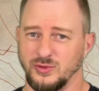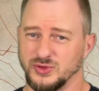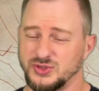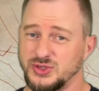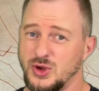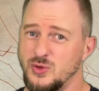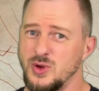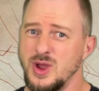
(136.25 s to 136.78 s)

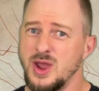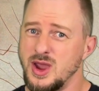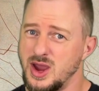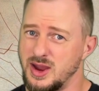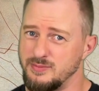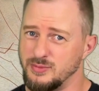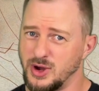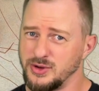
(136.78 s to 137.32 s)
So
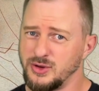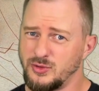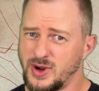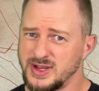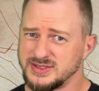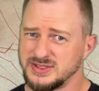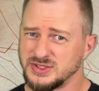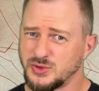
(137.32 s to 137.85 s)
in Modern
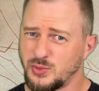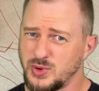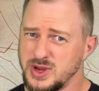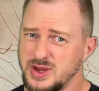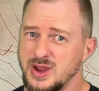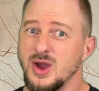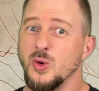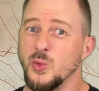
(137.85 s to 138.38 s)
Horizons 3
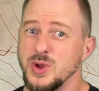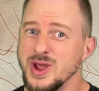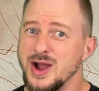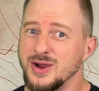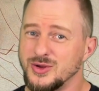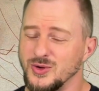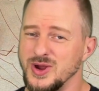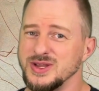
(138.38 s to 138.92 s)
we are
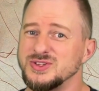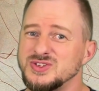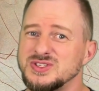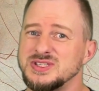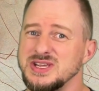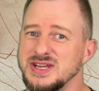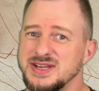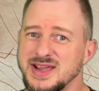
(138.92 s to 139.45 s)
going to
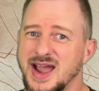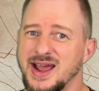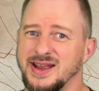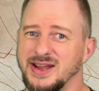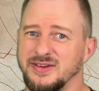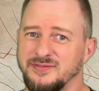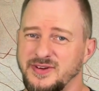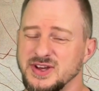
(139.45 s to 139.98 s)
see the
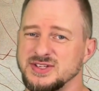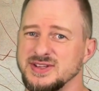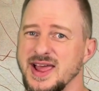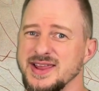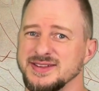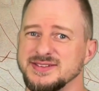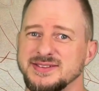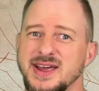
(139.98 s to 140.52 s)
Allied
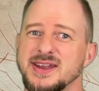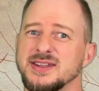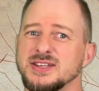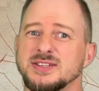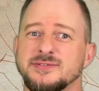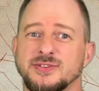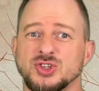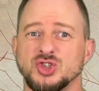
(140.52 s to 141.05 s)
Fetchlands, that is
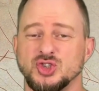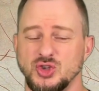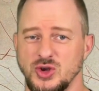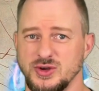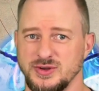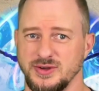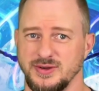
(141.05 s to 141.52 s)
for certain.